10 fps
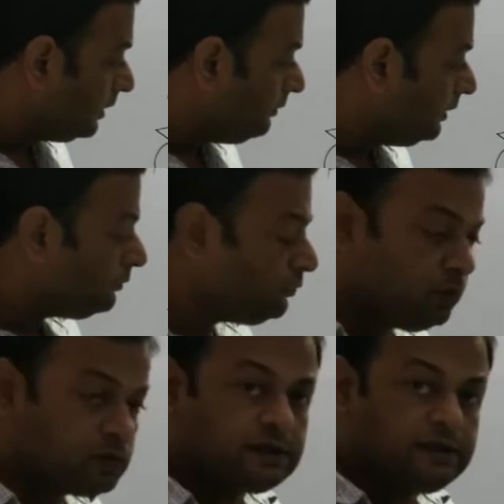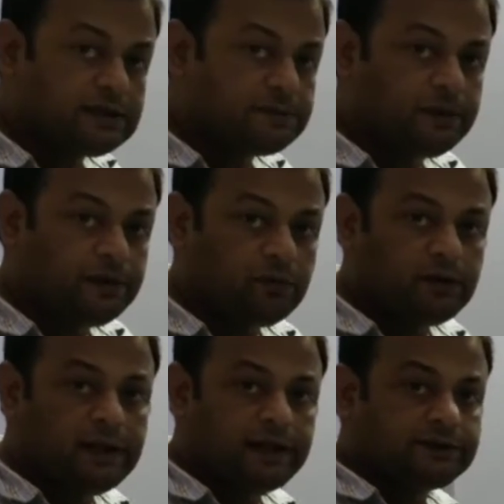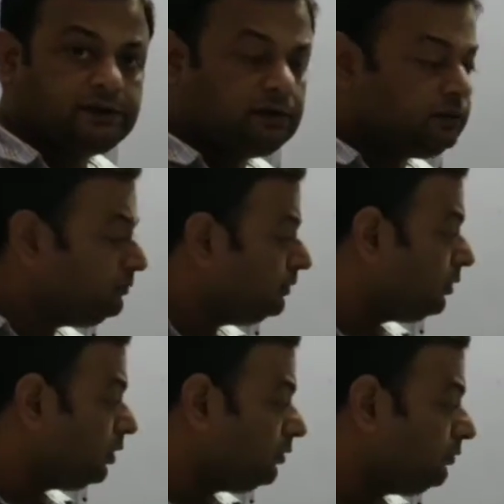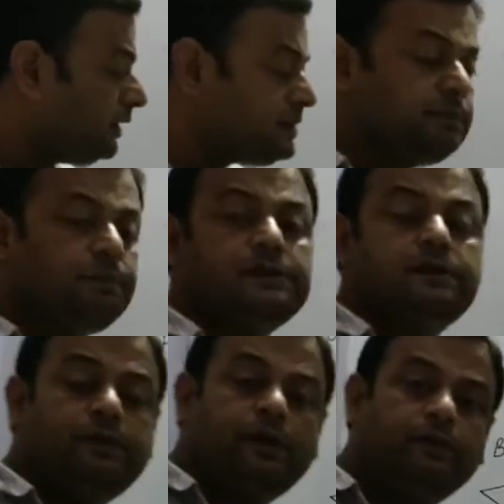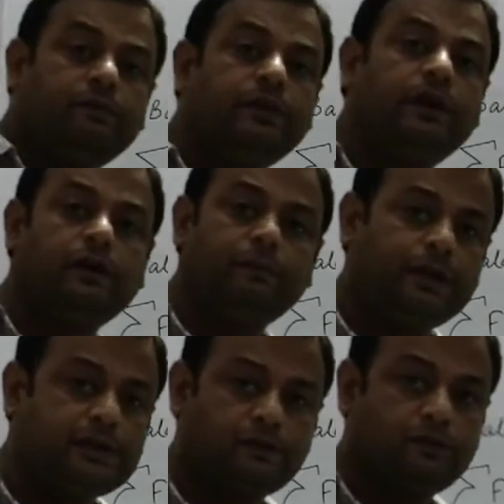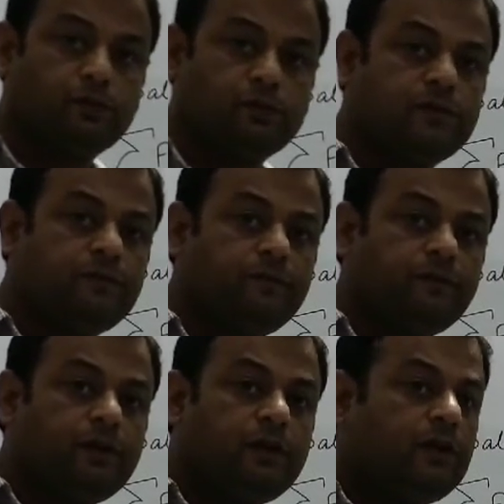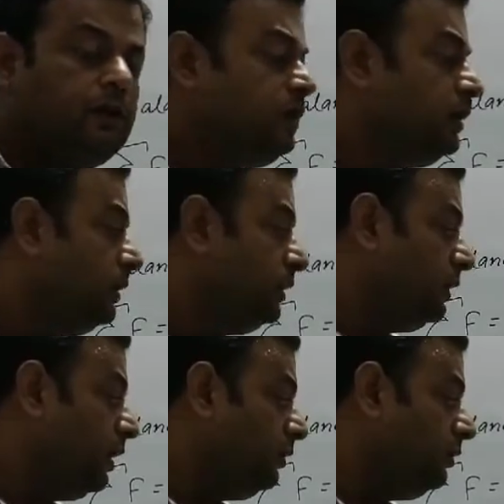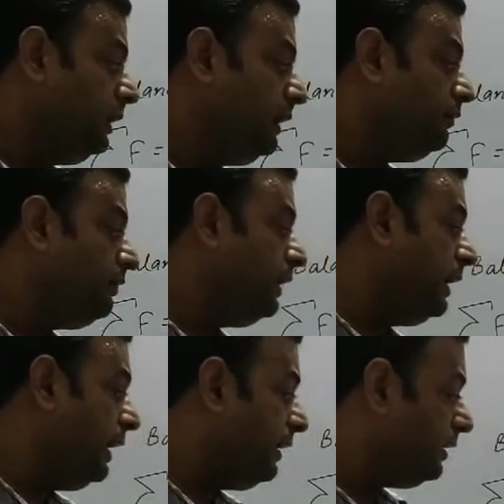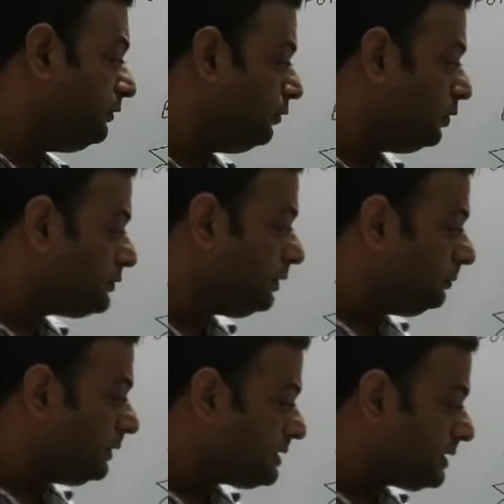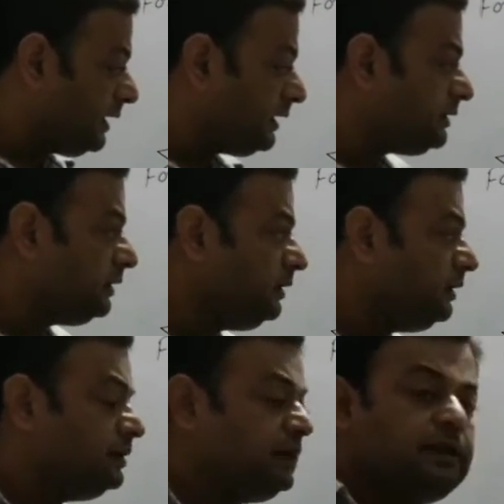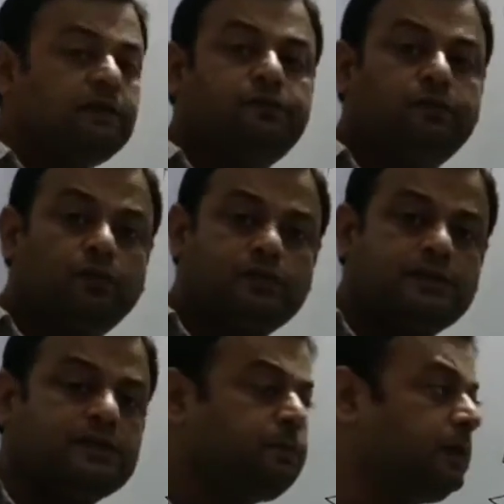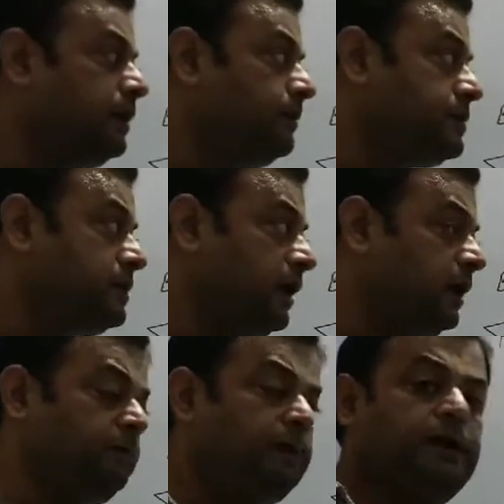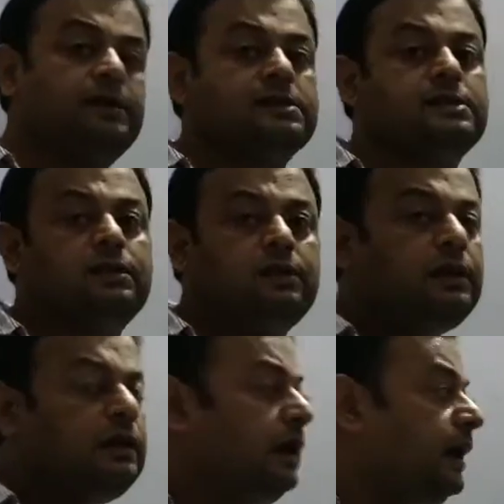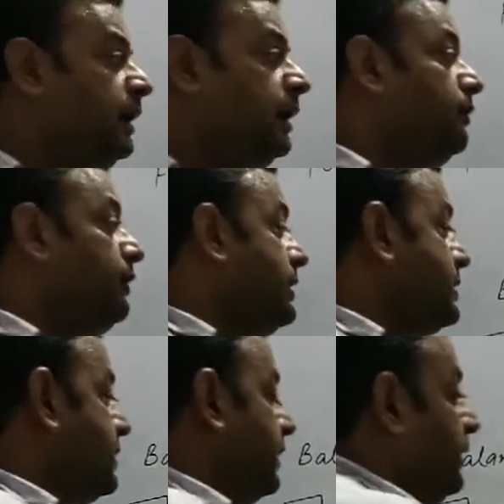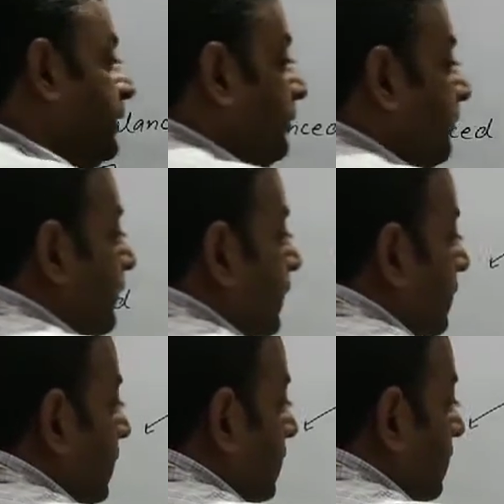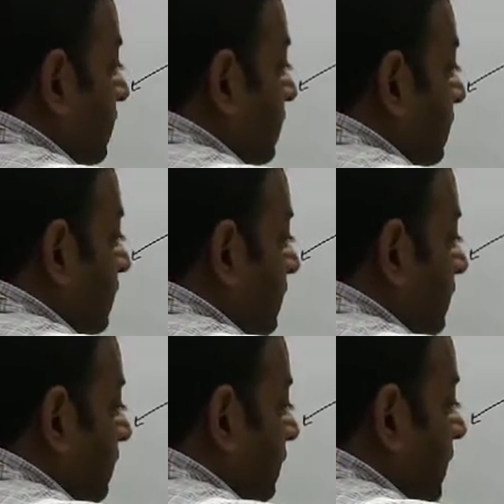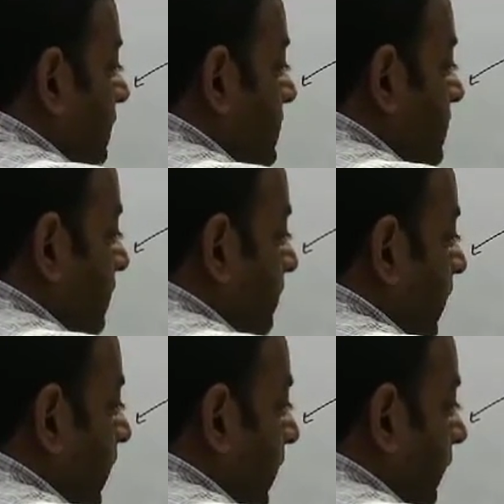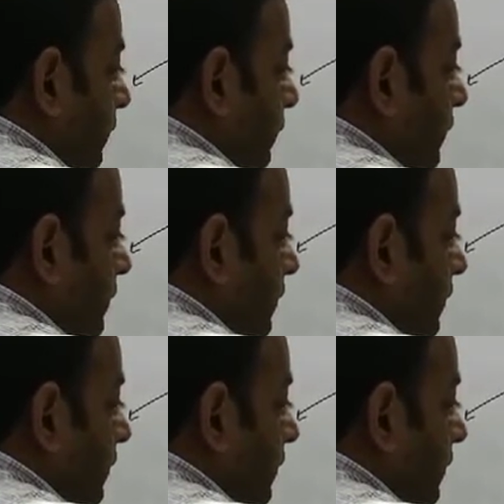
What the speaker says: given the force in this particular direction, or we can simply say we have given the unbalanced force. Now if we add the force from this direction, then the forces becomes unbalanced, and we can say that the sigma f